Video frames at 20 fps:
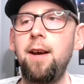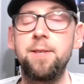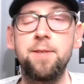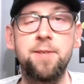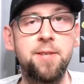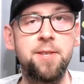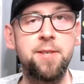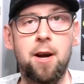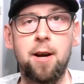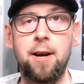
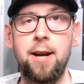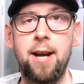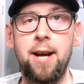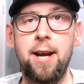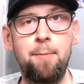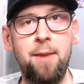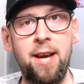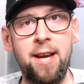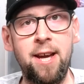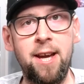sorry, I
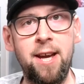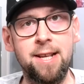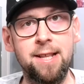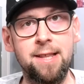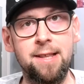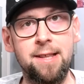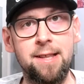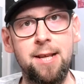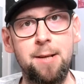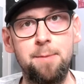may get a
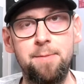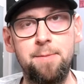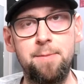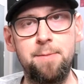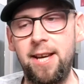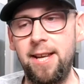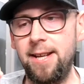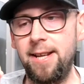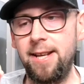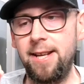little
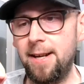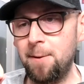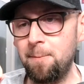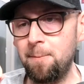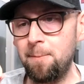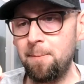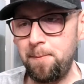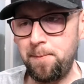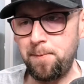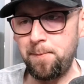upset here.
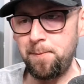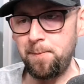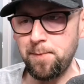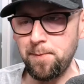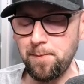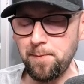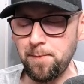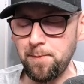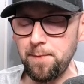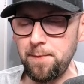
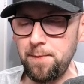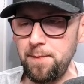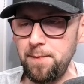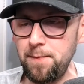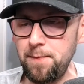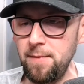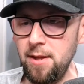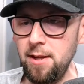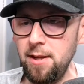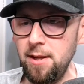
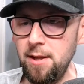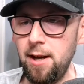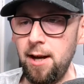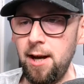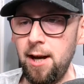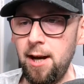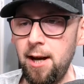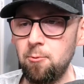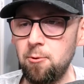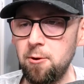
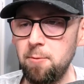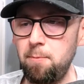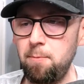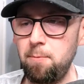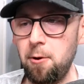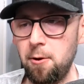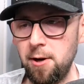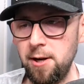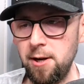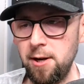
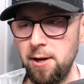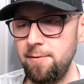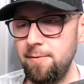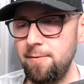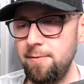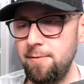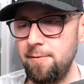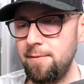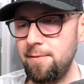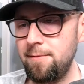Report
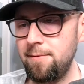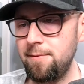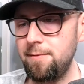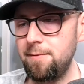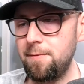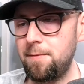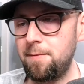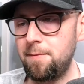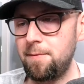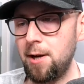
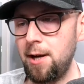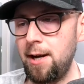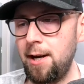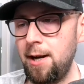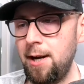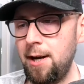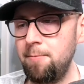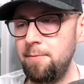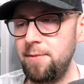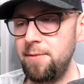
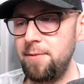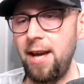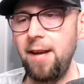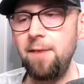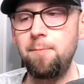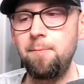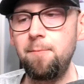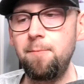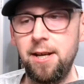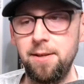from
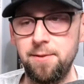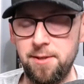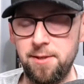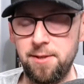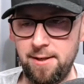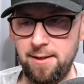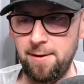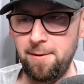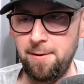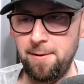Dave
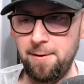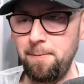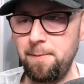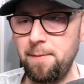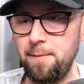Meltzer: